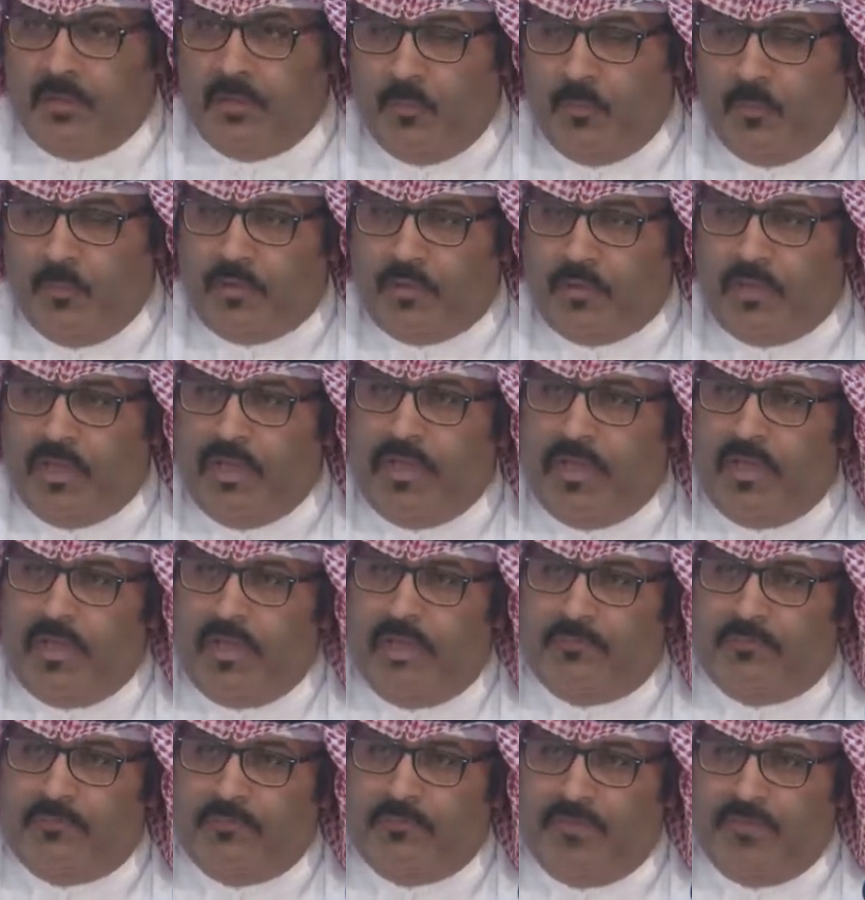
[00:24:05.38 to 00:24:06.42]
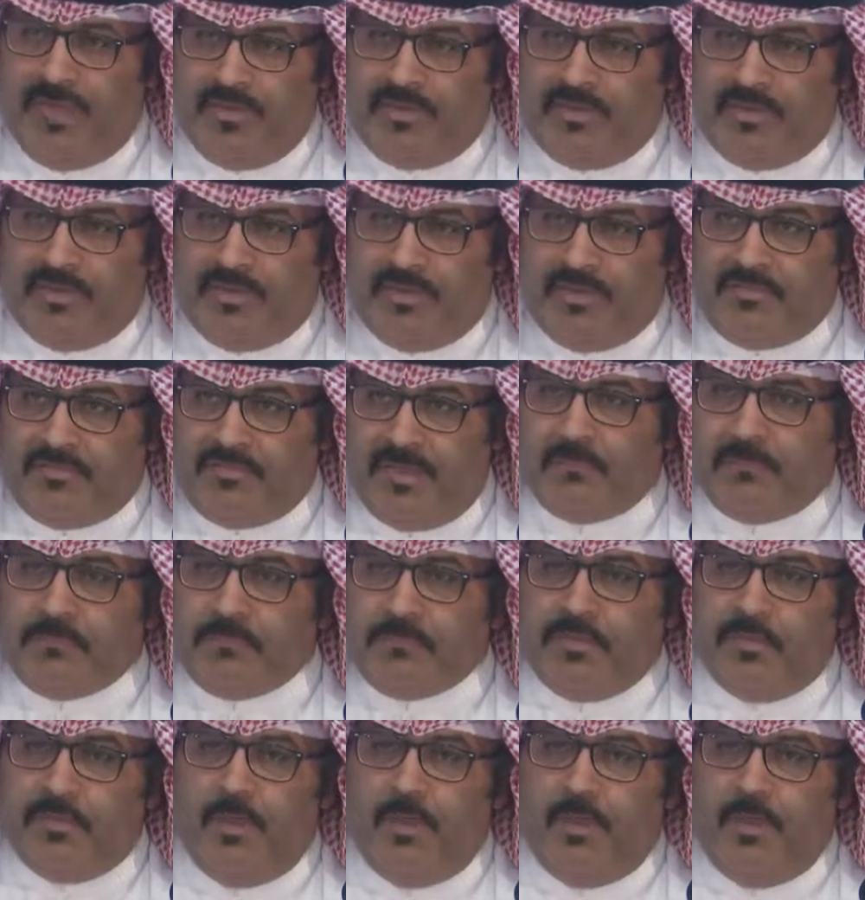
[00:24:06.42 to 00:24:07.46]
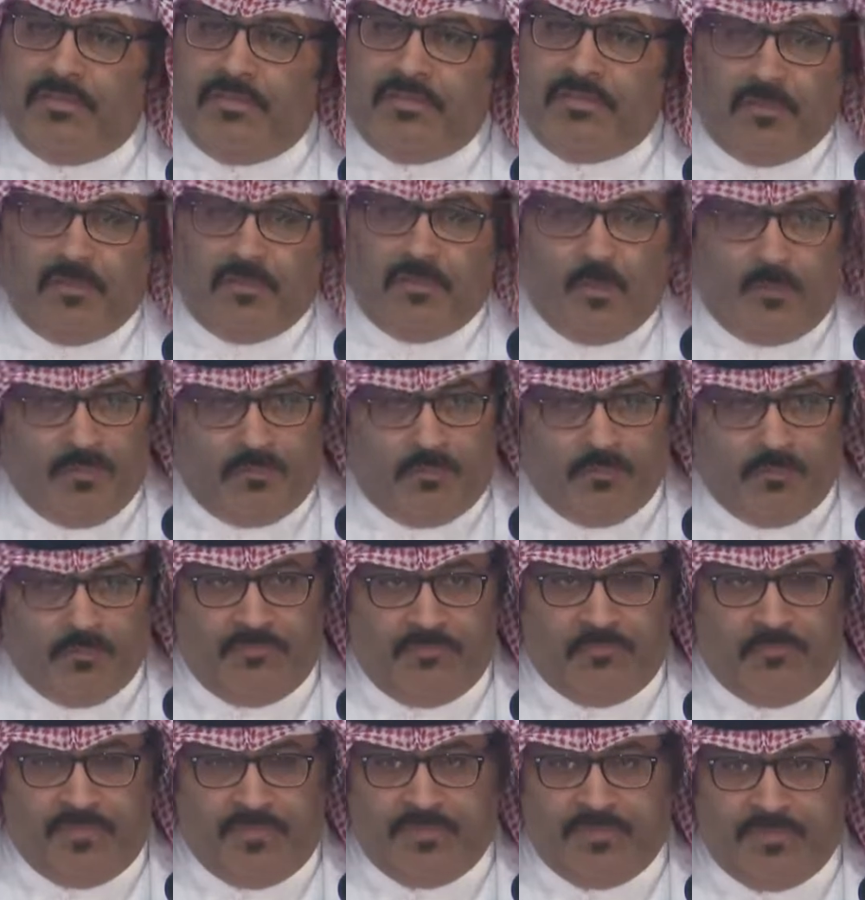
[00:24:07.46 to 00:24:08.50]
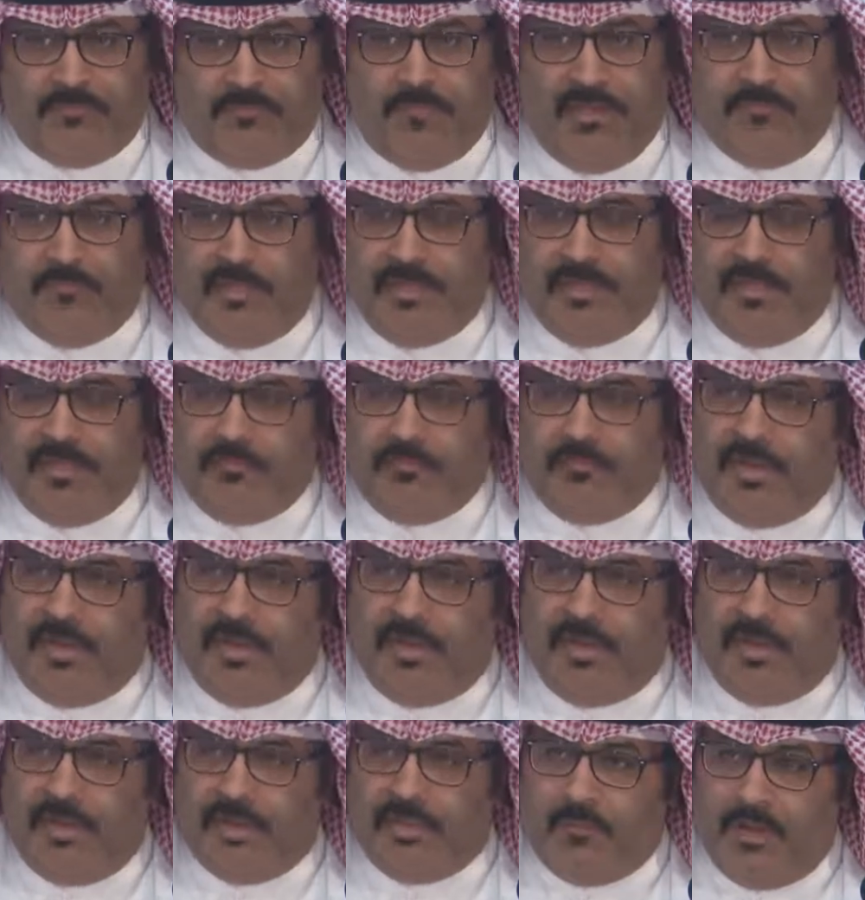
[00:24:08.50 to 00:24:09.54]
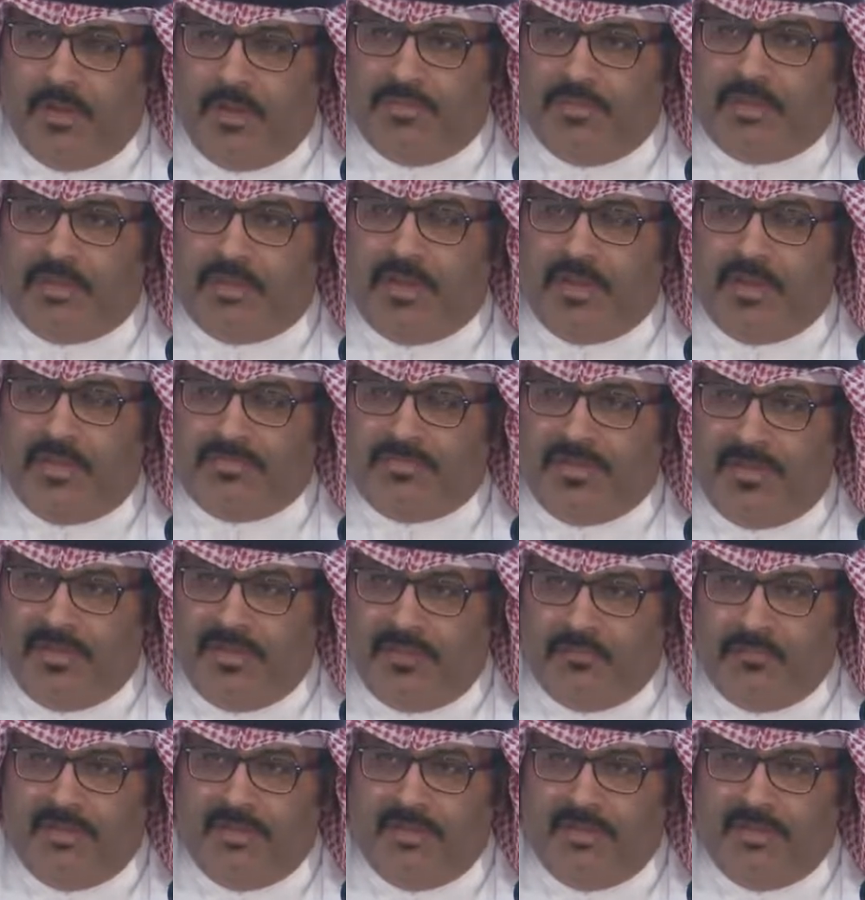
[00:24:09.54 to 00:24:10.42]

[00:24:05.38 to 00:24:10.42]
it's online or physically, and will be